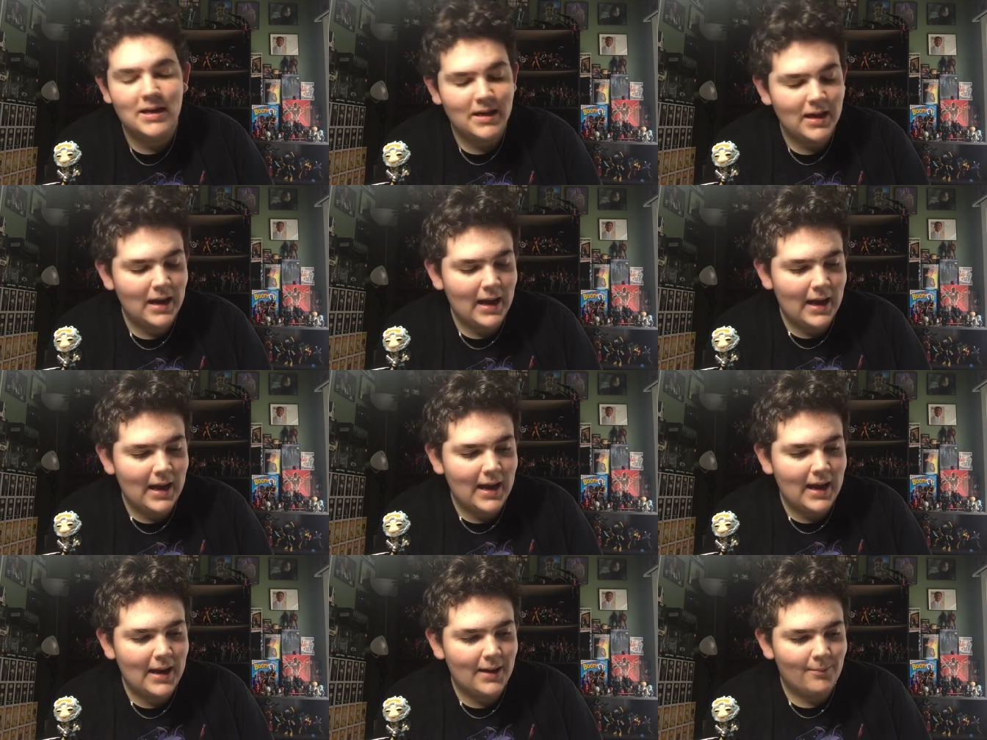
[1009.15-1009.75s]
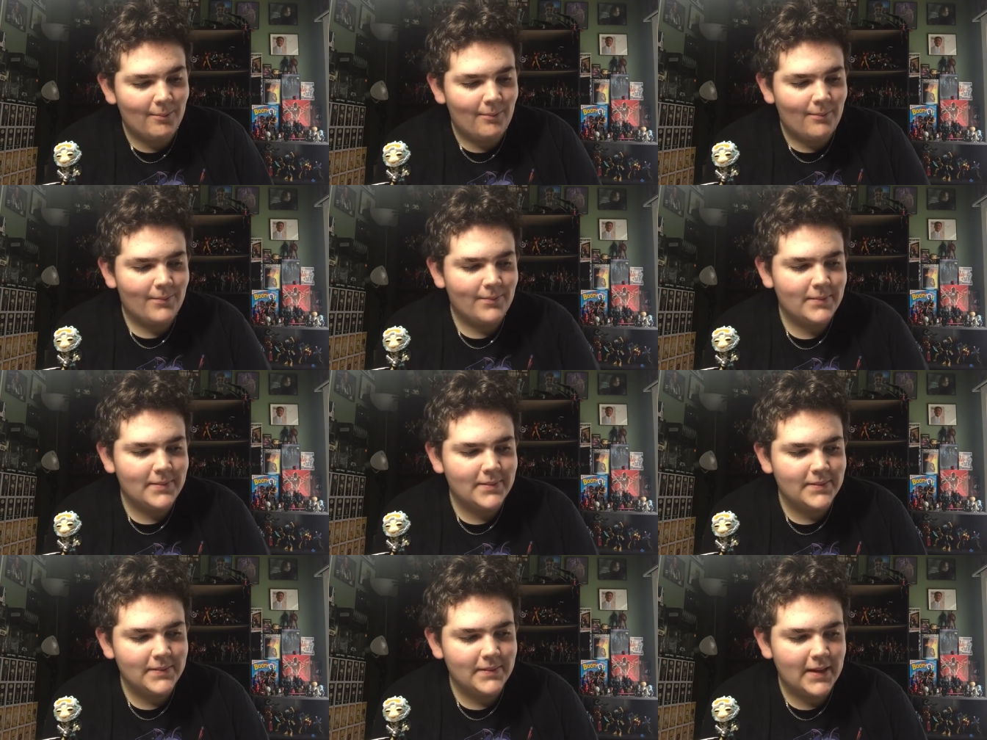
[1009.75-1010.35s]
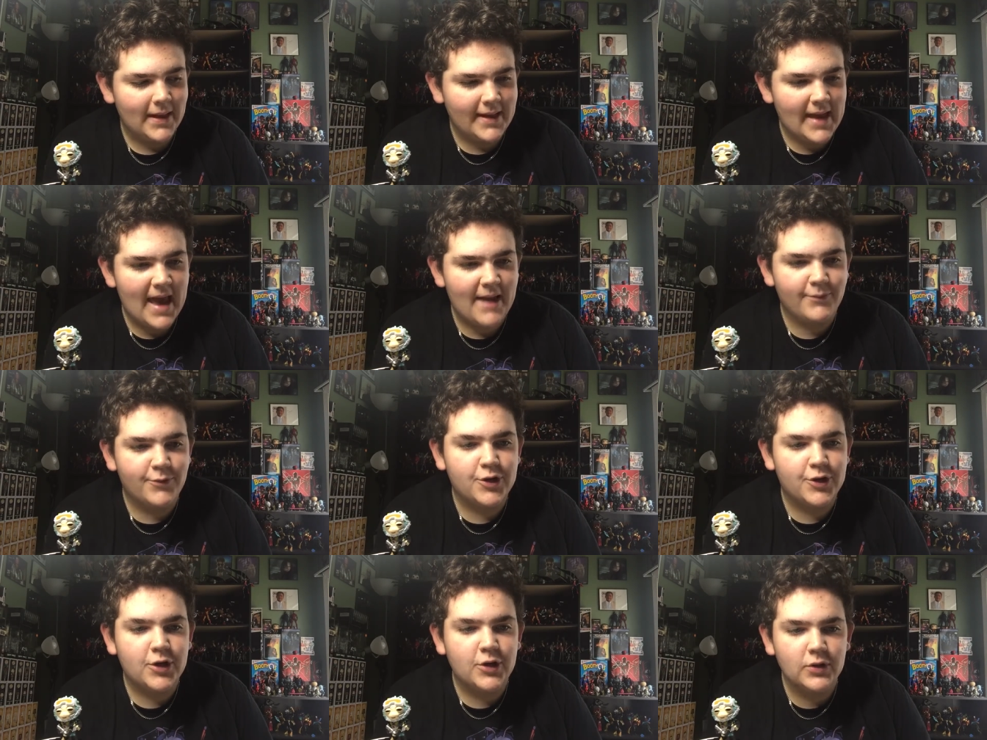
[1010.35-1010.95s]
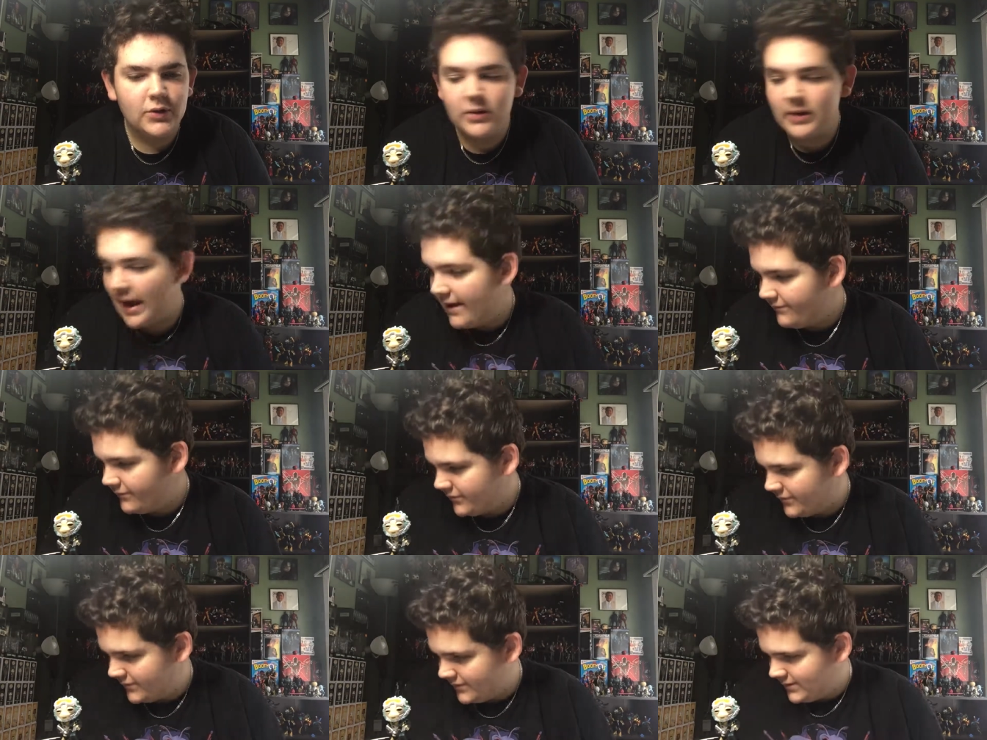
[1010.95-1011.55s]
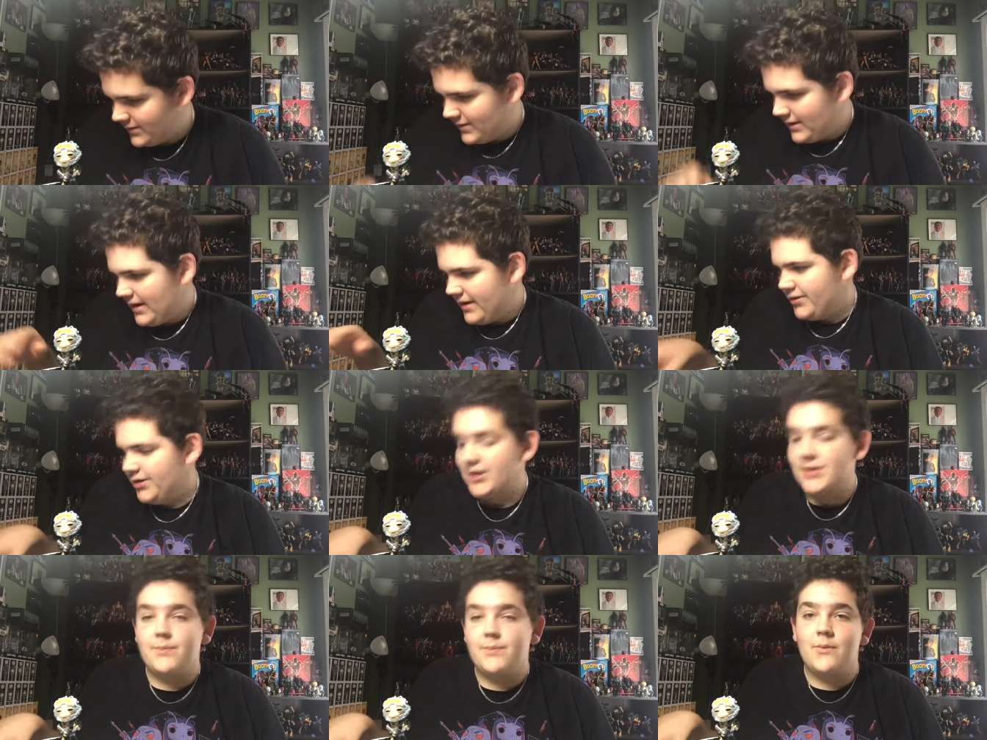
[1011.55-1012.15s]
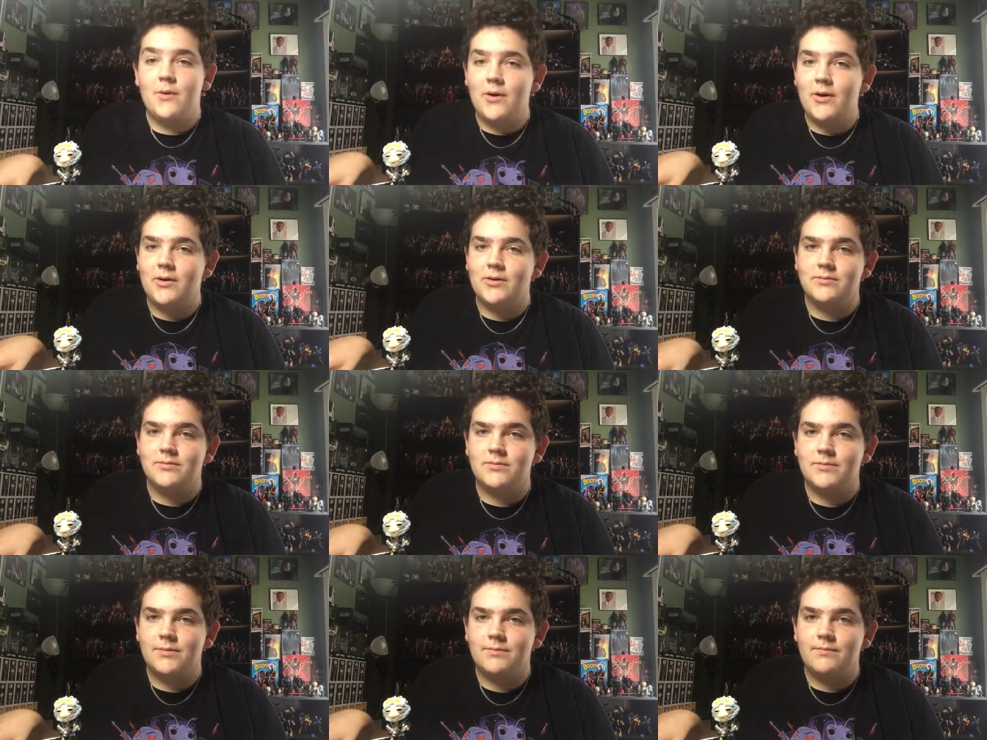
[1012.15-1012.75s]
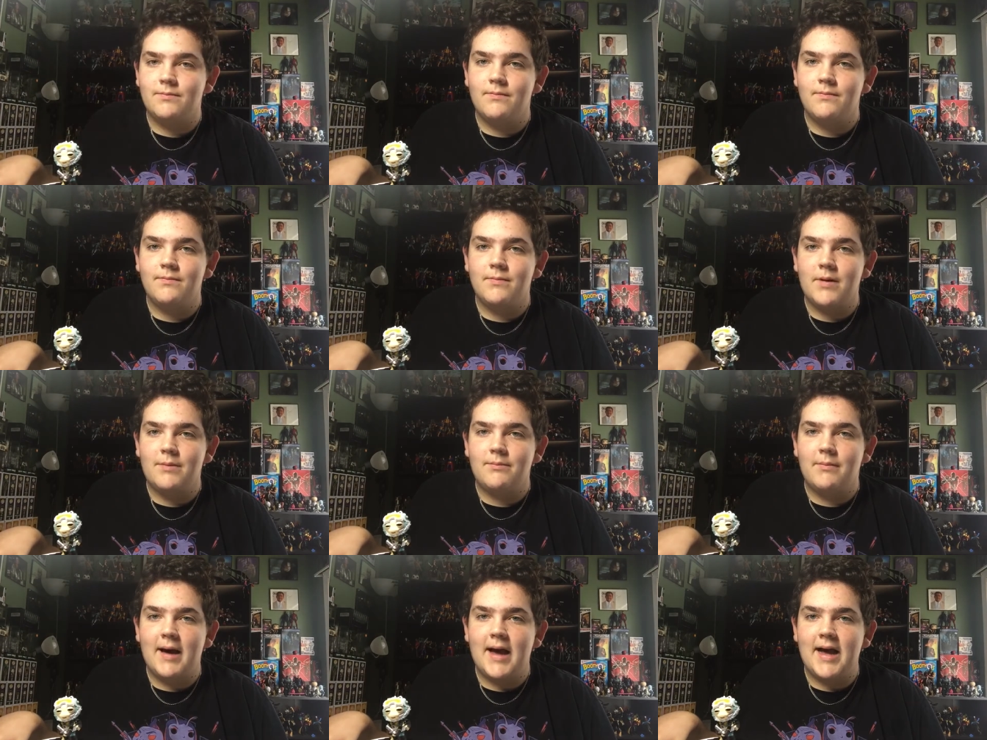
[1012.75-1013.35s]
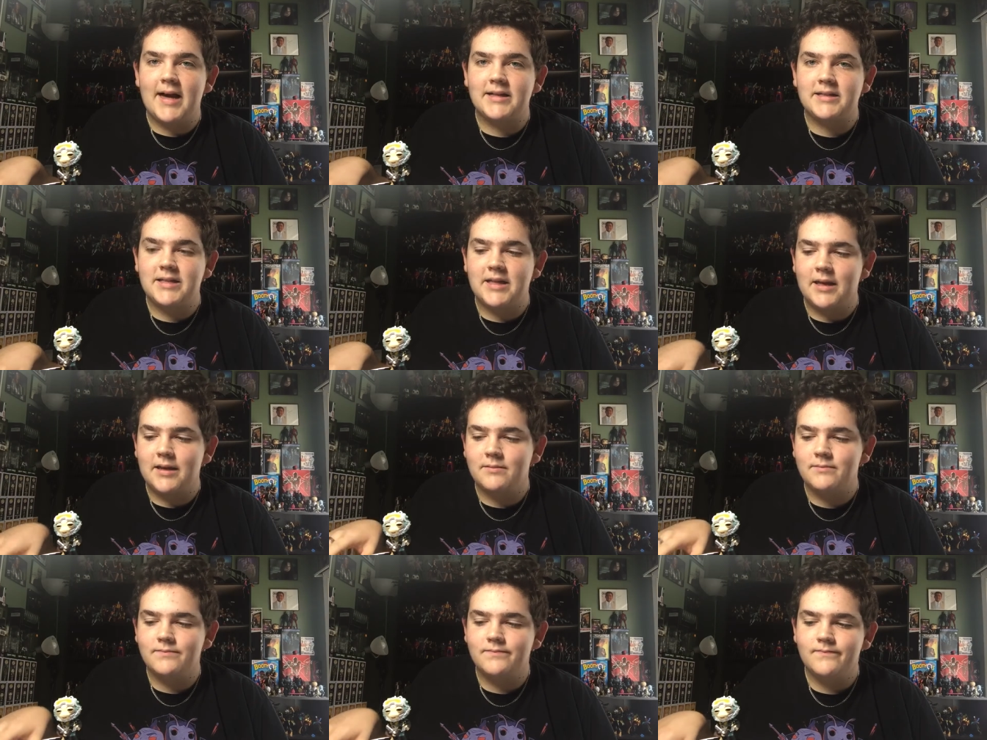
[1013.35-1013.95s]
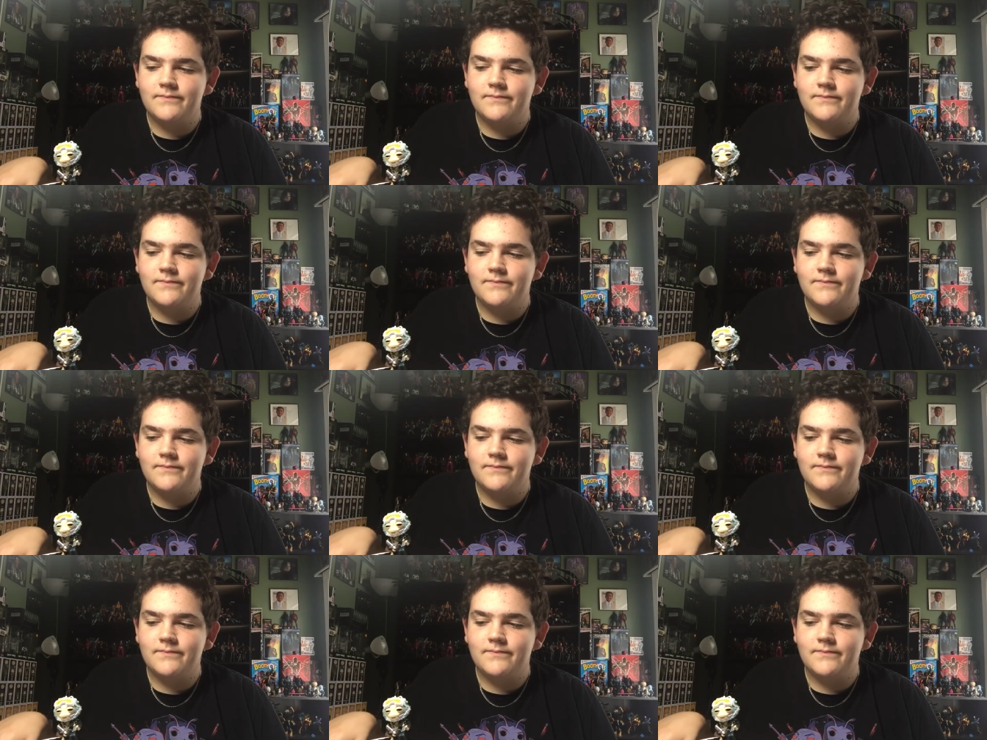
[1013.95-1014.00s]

Um, like I have two. I, have, I just spoiled the unboxing.